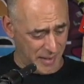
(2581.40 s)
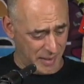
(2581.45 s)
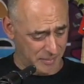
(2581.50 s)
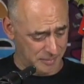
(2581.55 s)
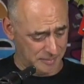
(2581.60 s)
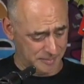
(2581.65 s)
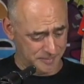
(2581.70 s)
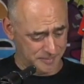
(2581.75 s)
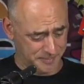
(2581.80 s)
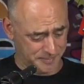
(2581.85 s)
out.
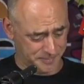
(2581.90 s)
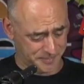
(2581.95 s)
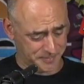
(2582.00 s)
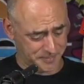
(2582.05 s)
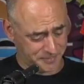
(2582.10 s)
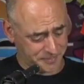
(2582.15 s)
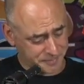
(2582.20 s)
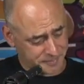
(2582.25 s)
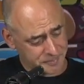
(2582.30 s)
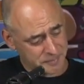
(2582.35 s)

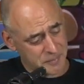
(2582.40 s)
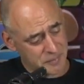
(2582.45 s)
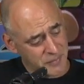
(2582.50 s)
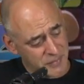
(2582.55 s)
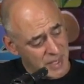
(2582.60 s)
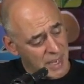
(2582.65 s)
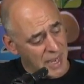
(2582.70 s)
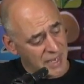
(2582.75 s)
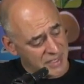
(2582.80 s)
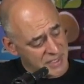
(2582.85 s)

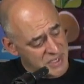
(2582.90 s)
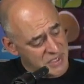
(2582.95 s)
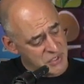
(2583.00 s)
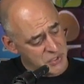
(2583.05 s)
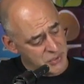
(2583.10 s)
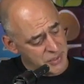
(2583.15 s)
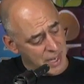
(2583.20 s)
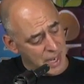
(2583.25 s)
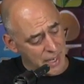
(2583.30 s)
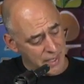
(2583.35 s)
I kid
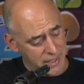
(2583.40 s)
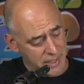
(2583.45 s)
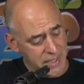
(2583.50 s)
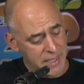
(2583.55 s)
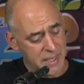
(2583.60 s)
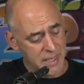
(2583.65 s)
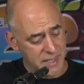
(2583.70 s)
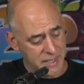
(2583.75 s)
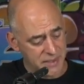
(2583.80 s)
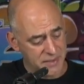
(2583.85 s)
you not.
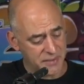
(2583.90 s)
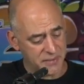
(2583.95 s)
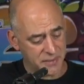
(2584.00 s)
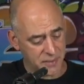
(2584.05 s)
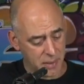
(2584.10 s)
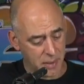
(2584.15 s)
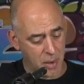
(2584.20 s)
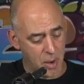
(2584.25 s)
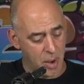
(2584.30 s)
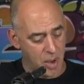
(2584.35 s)
It is
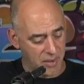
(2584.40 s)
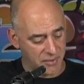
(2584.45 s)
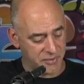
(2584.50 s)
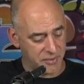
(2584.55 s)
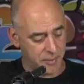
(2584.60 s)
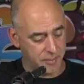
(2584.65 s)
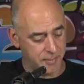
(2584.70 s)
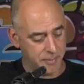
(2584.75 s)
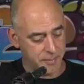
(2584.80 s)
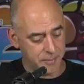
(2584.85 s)

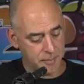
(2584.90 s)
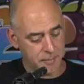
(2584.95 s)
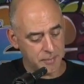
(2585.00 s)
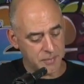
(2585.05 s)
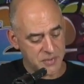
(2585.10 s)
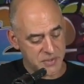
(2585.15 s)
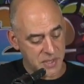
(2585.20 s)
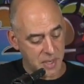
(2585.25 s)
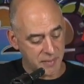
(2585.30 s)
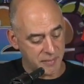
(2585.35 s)
awesome
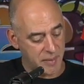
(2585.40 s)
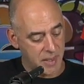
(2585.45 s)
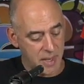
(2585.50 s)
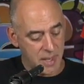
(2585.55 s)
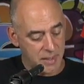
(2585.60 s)
stuff.